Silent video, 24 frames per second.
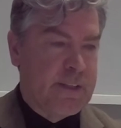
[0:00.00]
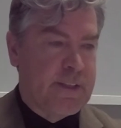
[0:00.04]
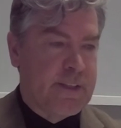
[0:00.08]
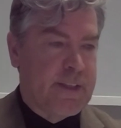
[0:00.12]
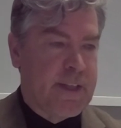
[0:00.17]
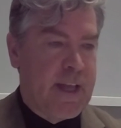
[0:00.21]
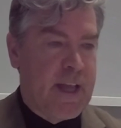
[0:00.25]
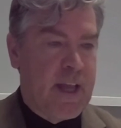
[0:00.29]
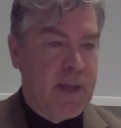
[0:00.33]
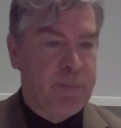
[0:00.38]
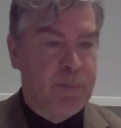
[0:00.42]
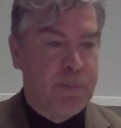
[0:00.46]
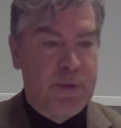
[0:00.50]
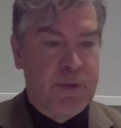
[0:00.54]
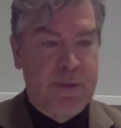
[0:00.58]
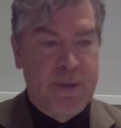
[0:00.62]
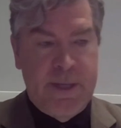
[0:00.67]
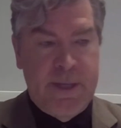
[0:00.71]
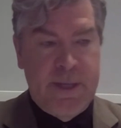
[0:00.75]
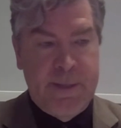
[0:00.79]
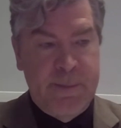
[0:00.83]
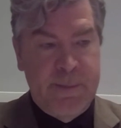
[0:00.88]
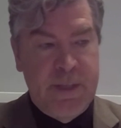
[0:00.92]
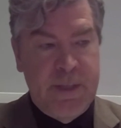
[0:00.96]
gap,
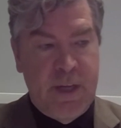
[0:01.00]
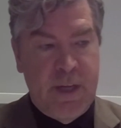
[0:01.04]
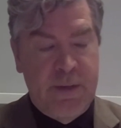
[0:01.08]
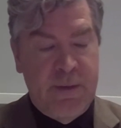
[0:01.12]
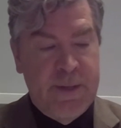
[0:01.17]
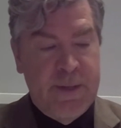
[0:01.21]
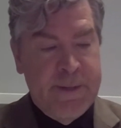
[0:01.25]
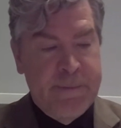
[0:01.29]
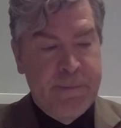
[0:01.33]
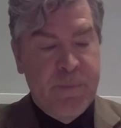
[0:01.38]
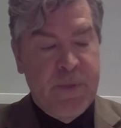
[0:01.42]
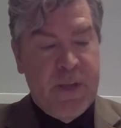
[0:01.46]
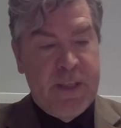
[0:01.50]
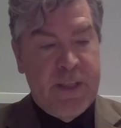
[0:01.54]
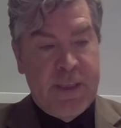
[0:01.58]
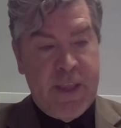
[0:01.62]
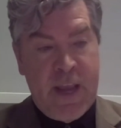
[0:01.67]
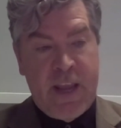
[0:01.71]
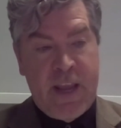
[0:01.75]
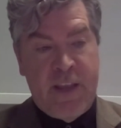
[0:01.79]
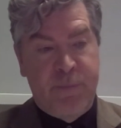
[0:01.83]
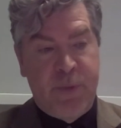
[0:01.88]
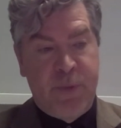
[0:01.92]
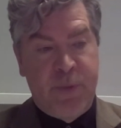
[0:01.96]
and
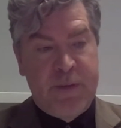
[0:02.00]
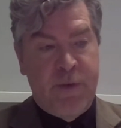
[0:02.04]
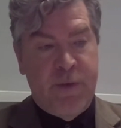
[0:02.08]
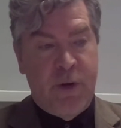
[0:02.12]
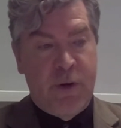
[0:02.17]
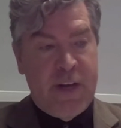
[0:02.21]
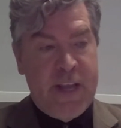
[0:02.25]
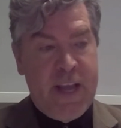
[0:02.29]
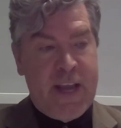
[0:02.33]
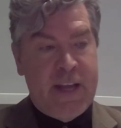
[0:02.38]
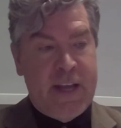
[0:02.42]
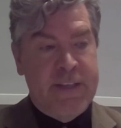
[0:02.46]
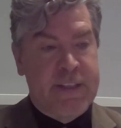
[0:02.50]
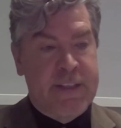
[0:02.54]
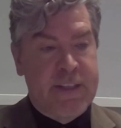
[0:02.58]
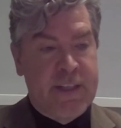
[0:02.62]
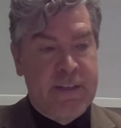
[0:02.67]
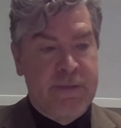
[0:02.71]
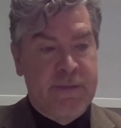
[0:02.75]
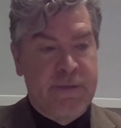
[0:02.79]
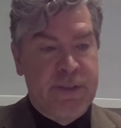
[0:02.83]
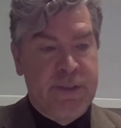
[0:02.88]
they have been very active